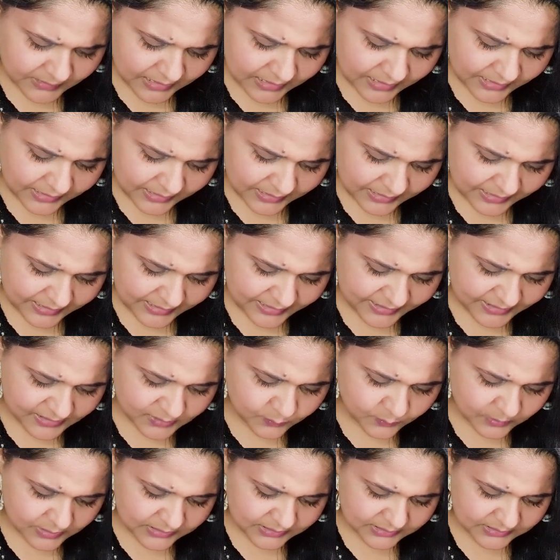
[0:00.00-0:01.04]
I
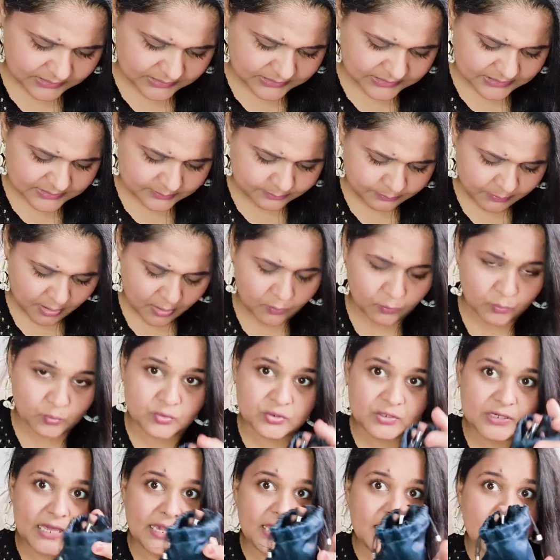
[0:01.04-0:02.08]
had one in this pouch.
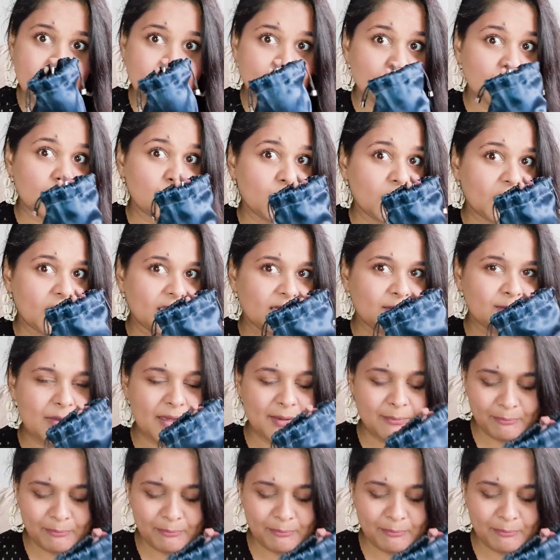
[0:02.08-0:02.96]
Like I'm looking in my